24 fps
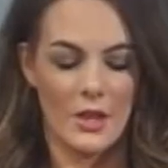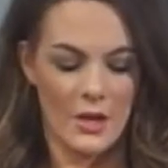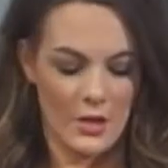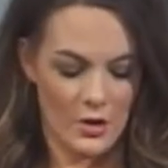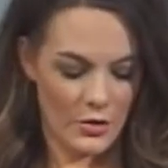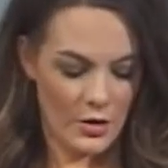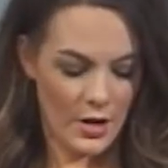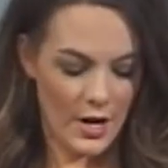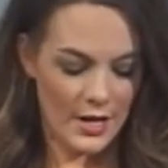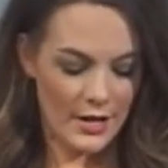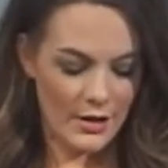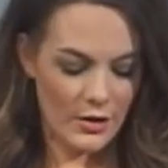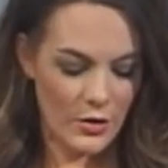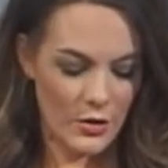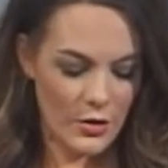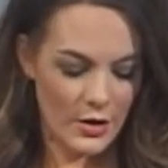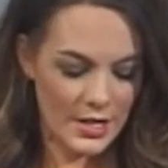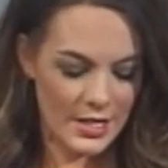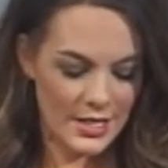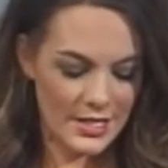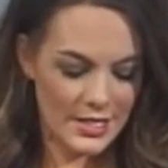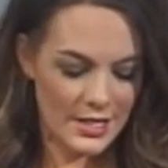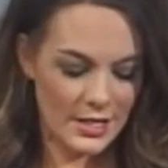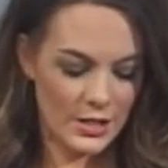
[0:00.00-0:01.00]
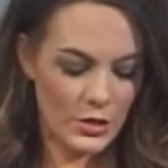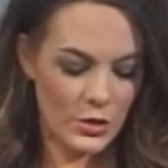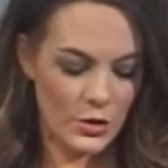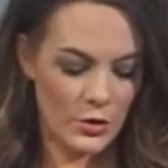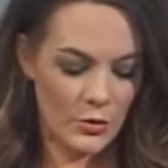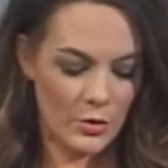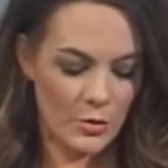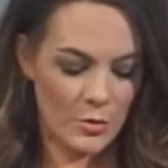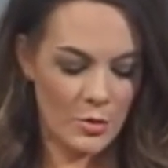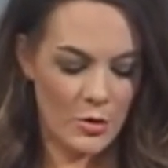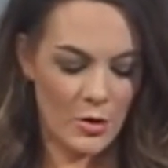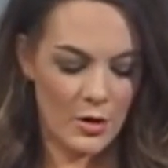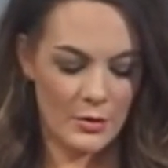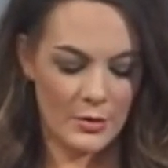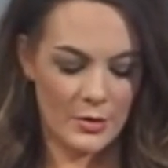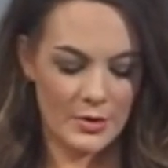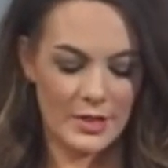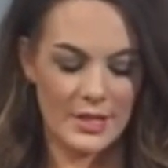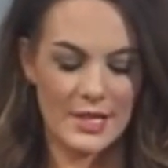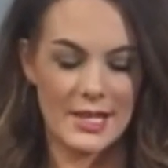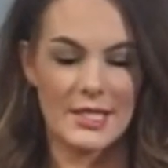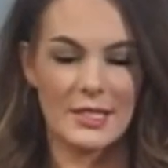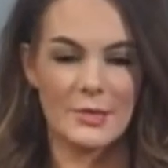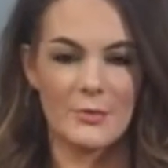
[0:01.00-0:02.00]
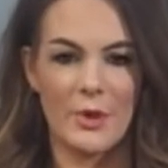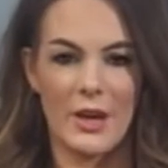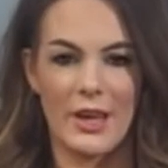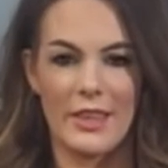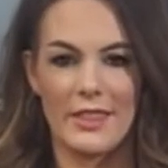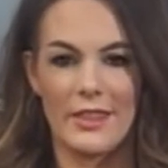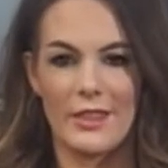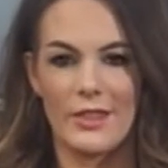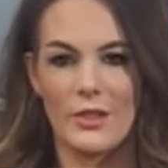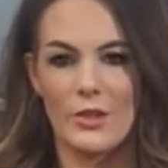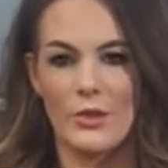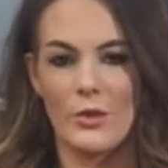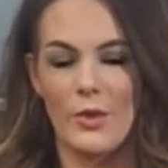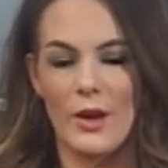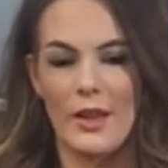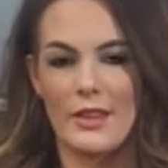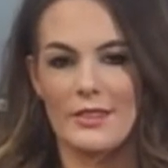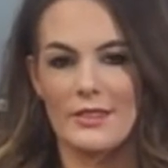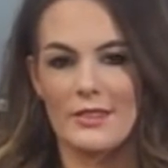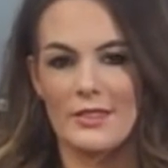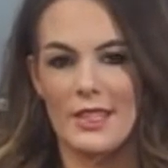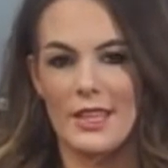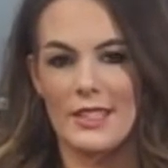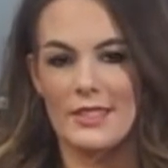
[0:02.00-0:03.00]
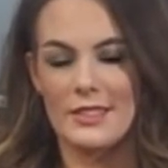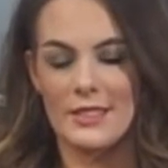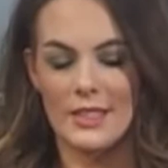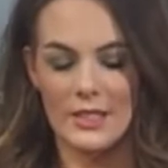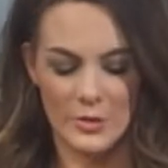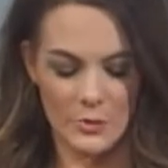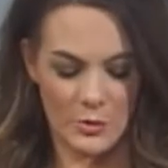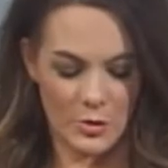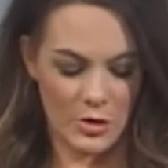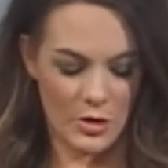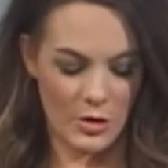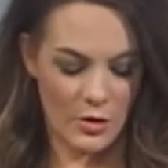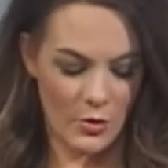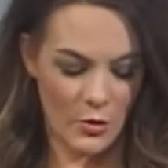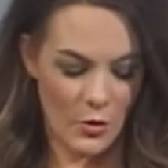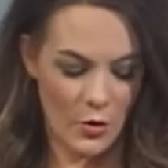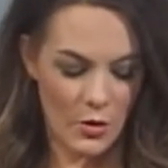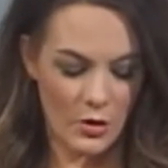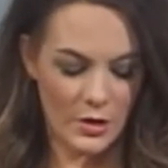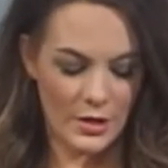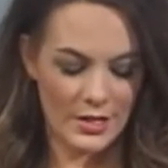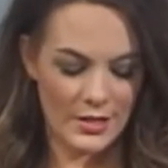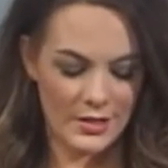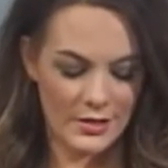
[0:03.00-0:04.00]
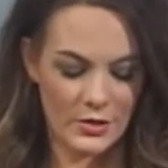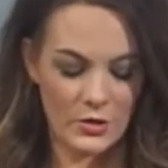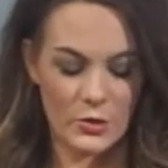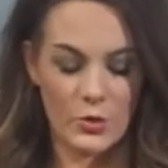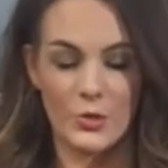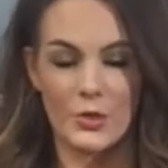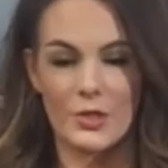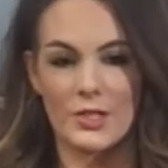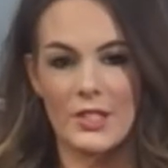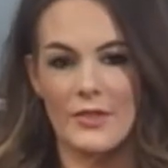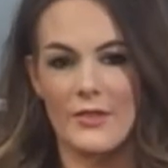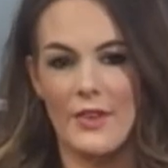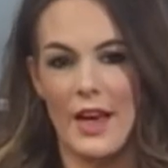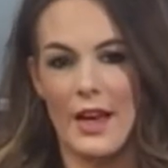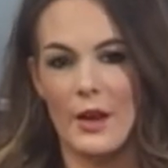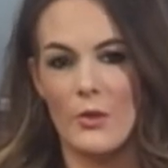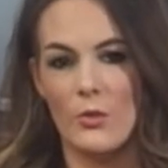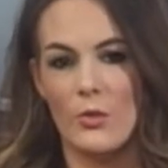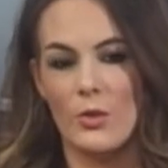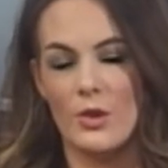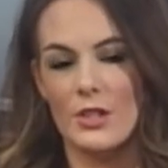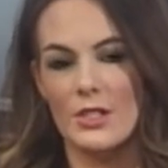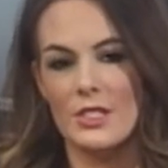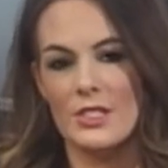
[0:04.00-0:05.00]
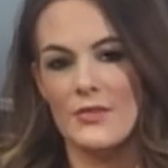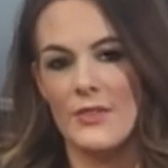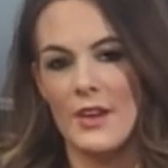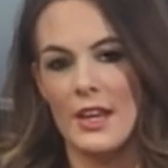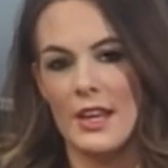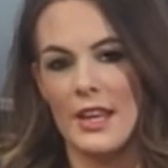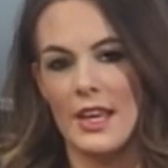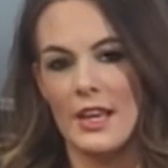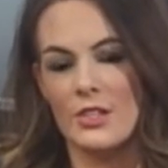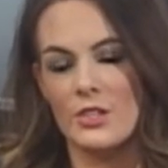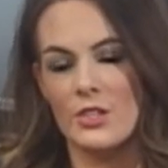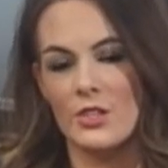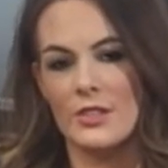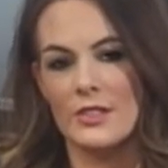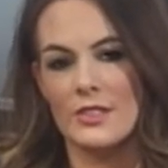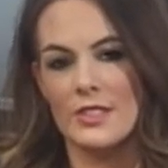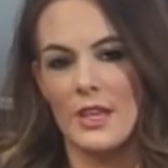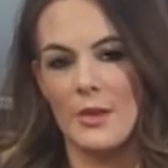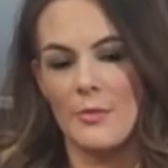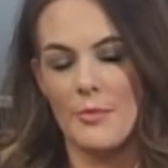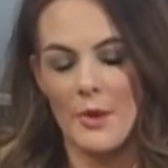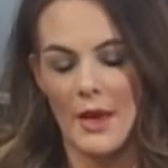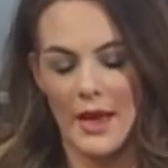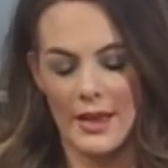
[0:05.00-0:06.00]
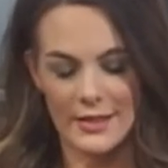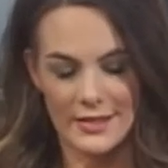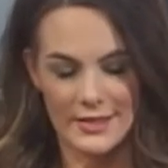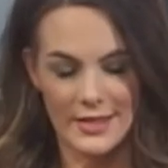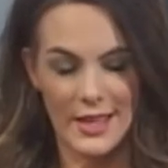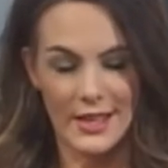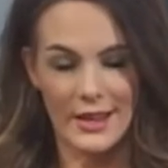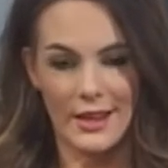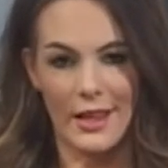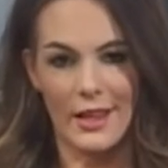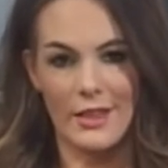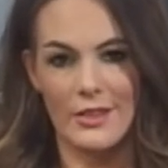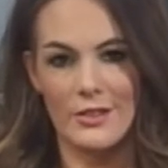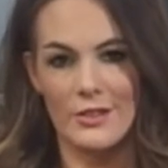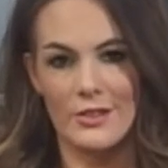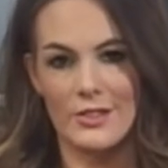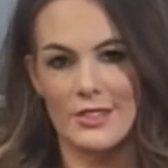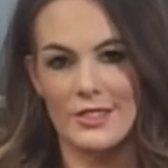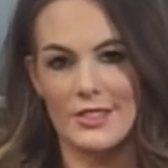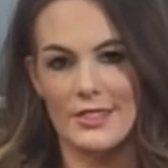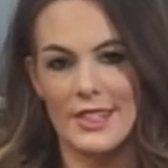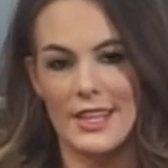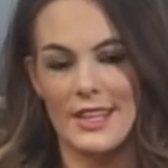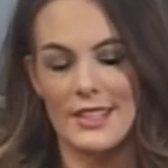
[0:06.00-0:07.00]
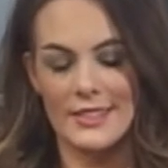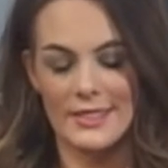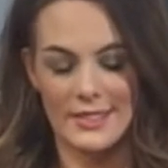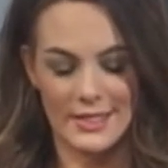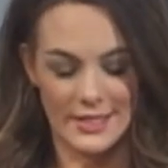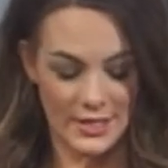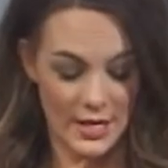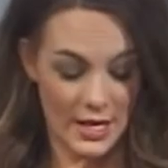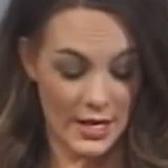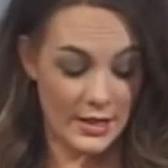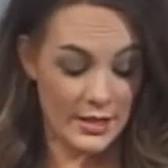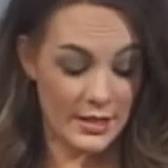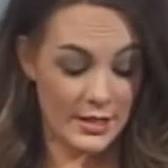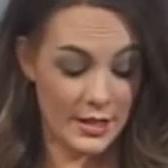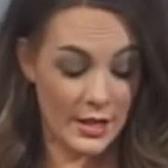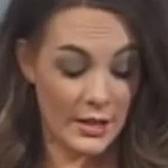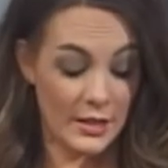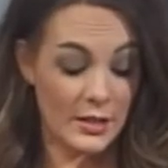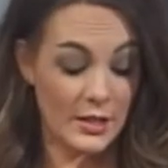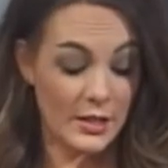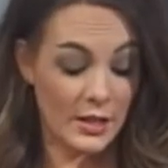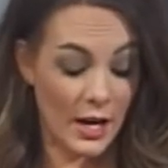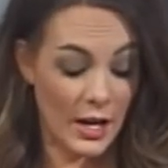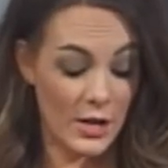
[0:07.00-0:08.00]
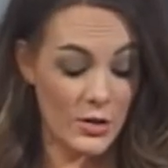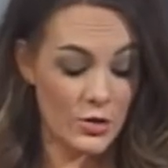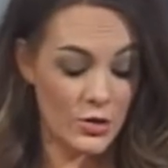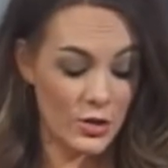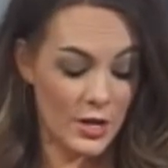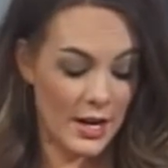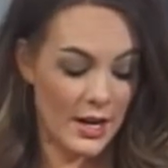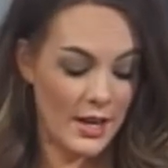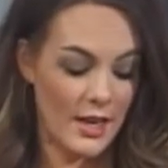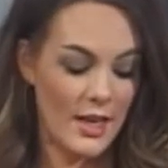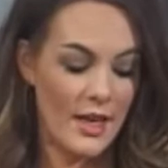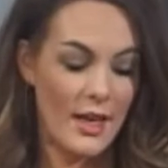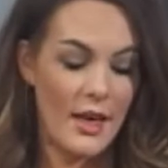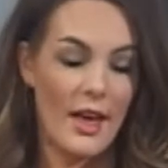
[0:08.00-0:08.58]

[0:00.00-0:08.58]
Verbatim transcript: Craig, according to the new report released by the U.S. Census Bureau, Oregon schools have had worse financial setbacks than other states in the, in the country.